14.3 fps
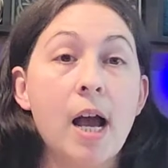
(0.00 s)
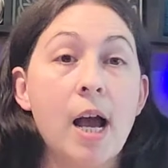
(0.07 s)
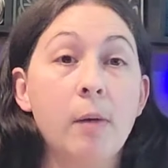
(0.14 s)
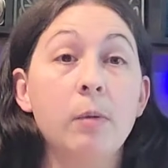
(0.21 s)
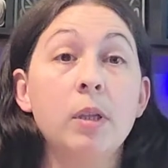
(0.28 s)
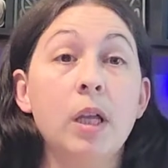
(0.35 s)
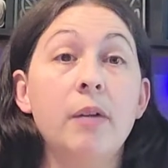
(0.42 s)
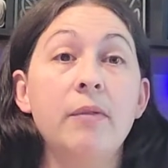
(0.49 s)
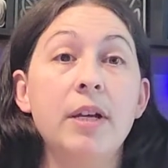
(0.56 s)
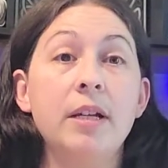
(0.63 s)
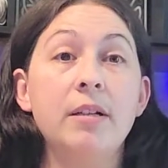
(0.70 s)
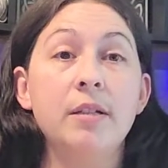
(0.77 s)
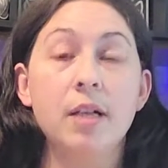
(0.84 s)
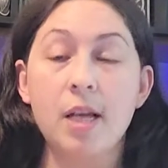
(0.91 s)
I will love
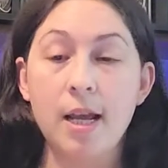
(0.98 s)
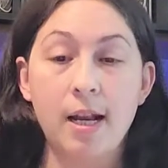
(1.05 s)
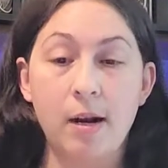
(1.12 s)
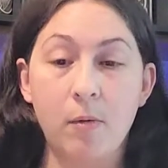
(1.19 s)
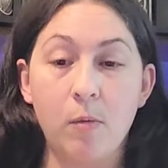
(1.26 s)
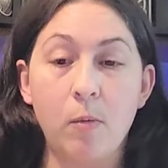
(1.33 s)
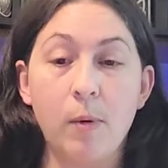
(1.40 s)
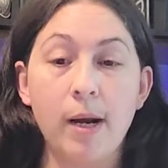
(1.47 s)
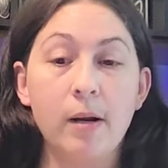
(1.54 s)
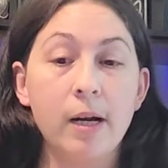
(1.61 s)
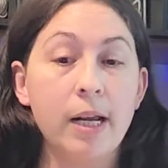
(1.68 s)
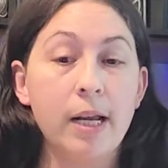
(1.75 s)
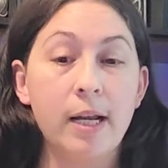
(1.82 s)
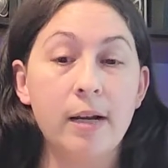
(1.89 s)
it and I'll wear
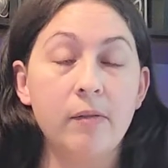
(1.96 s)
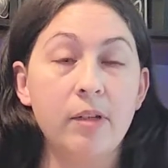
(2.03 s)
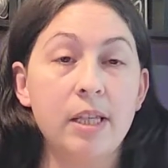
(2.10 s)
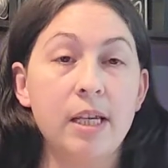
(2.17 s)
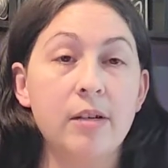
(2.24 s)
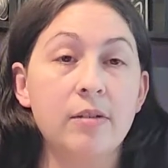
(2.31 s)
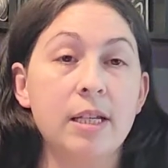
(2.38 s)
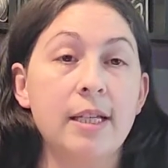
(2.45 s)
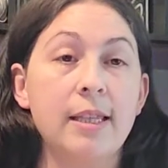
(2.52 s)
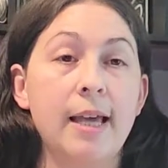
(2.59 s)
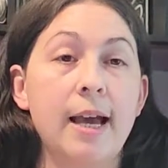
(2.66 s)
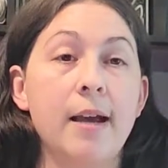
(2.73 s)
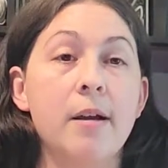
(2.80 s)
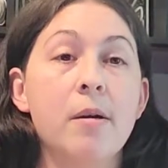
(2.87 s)
it and everything else like
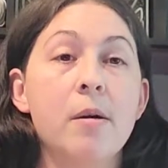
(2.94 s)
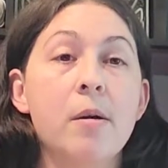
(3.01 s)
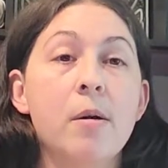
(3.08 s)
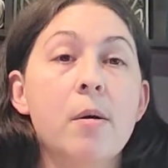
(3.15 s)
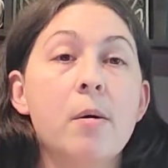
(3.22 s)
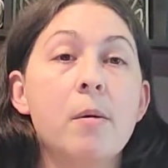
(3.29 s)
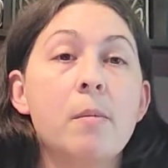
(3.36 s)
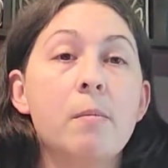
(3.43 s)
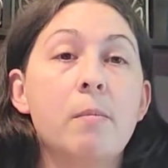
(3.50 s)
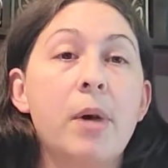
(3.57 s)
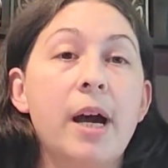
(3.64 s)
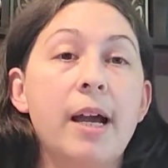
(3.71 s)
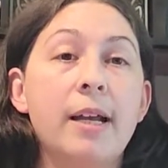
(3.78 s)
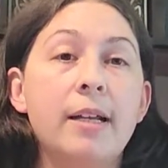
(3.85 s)
that.
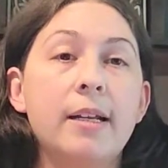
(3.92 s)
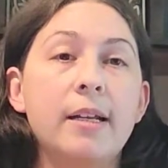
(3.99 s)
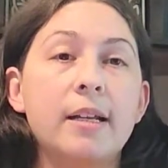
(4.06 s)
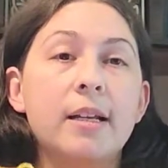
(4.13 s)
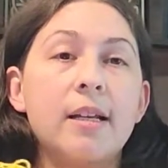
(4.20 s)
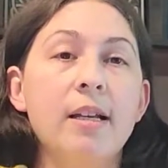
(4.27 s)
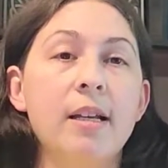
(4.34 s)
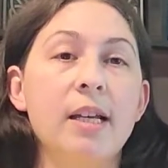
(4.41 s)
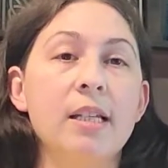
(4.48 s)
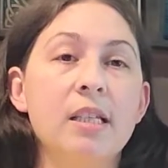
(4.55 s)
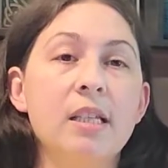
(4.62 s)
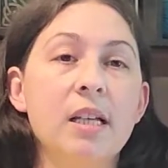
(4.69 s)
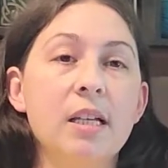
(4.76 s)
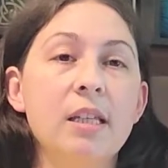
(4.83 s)
But
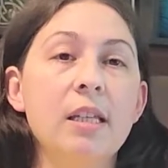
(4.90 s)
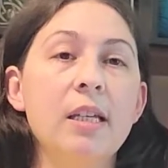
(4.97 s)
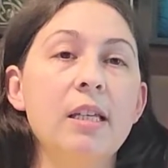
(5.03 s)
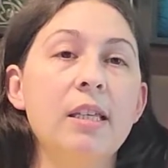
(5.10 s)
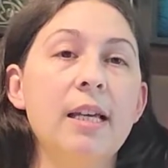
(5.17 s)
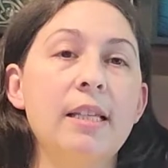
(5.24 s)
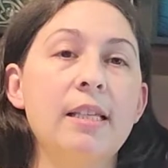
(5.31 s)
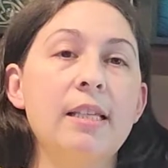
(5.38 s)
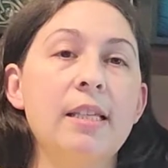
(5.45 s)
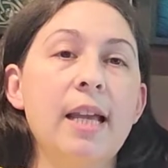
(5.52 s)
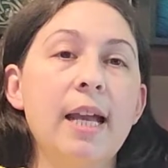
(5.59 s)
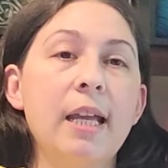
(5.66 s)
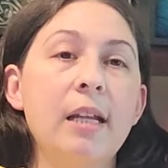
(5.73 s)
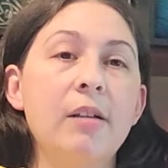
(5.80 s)
it's nothing that's
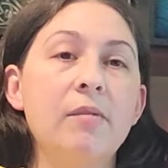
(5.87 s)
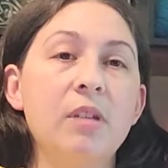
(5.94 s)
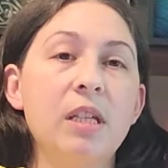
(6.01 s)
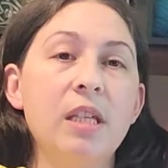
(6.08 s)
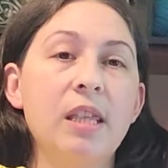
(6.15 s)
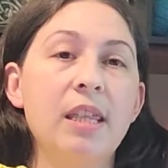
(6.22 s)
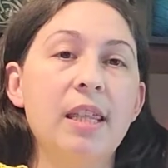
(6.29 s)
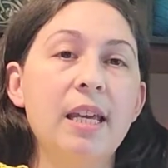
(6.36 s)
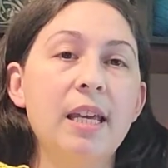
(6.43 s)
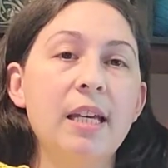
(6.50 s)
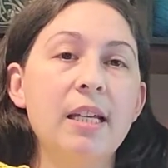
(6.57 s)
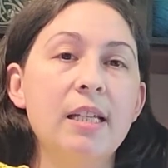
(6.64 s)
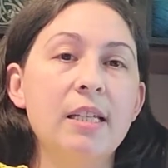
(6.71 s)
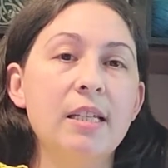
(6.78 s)
negative to
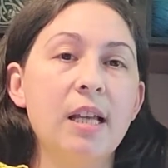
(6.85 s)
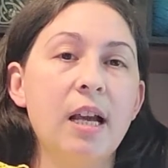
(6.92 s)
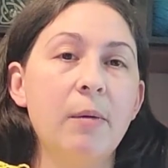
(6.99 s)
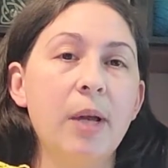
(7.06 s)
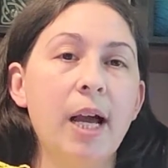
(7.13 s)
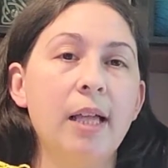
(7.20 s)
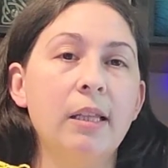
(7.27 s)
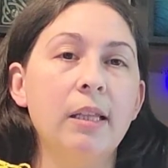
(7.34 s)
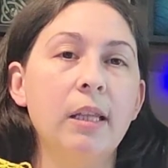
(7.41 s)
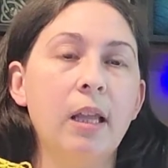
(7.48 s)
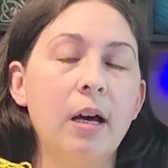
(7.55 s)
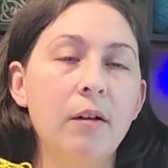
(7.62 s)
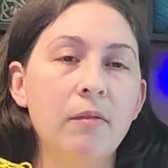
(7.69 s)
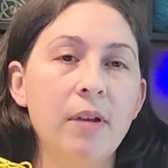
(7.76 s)
this. I mean, I
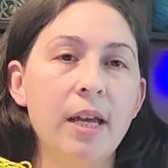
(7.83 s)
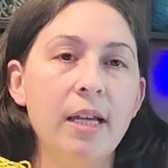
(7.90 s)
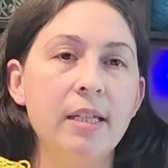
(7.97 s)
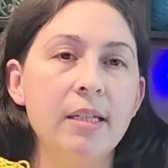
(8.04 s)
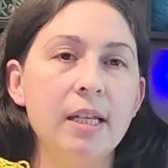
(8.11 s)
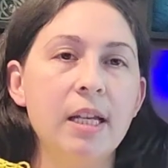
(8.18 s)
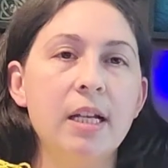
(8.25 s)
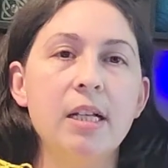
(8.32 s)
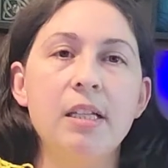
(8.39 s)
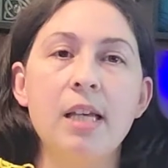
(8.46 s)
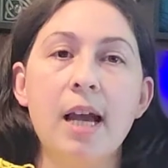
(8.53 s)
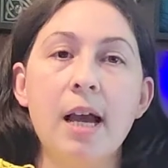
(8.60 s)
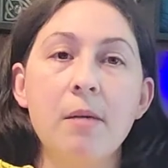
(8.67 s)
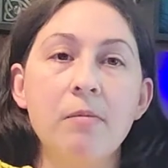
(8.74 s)
love it. It
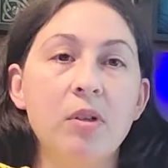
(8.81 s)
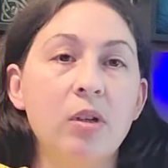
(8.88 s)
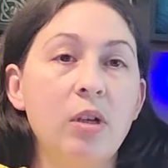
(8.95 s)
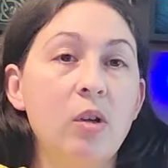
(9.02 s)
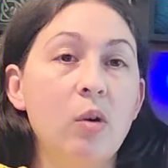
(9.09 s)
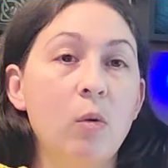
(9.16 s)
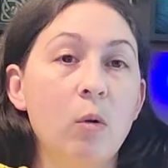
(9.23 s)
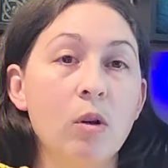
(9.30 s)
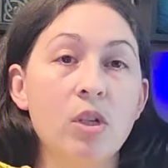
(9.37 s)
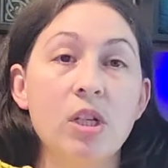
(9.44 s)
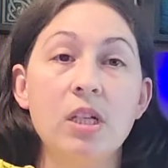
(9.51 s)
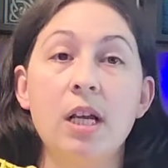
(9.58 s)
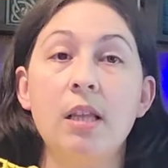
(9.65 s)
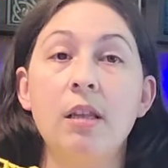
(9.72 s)
is absolutely
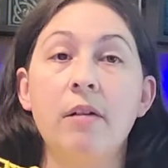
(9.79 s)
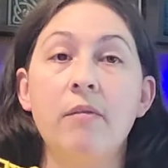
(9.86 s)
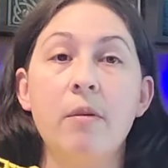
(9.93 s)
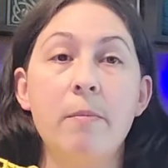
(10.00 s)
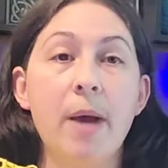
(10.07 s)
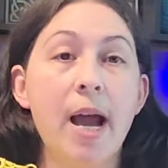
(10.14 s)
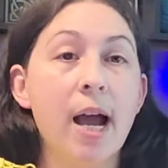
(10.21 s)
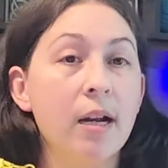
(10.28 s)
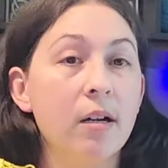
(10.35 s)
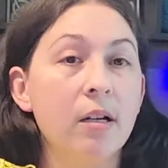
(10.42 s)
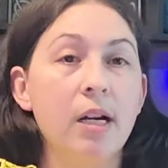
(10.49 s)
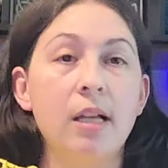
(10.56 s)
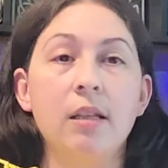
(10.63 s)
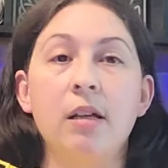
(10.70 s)
gorgeous. I love the
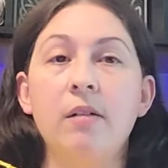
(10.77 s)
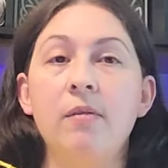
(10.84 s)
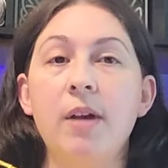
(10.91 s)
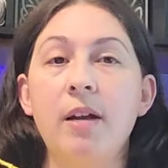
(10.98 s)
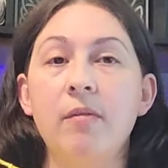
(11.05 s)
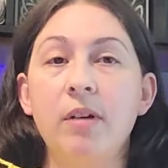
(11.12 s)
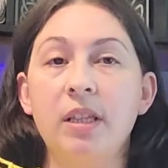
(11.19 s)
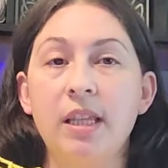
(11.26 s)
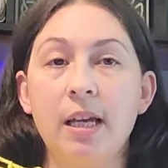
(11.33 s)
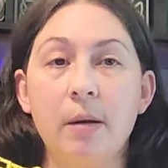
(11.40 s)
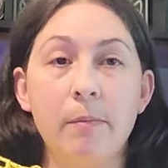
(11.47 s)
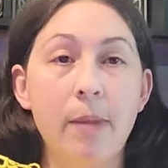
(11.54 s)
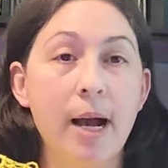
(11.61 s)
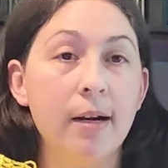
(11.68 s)
pattern. I love everything
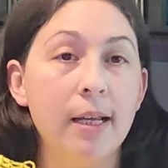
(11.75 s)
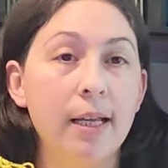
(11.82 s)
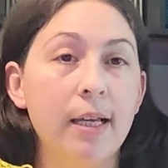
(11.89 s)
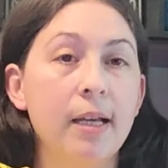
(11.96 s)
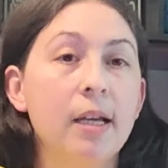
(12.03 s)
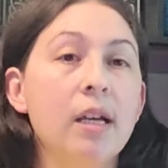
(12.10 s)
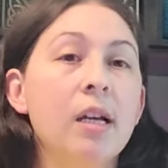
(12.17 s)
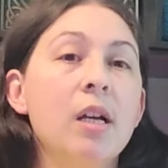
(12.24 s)
about it.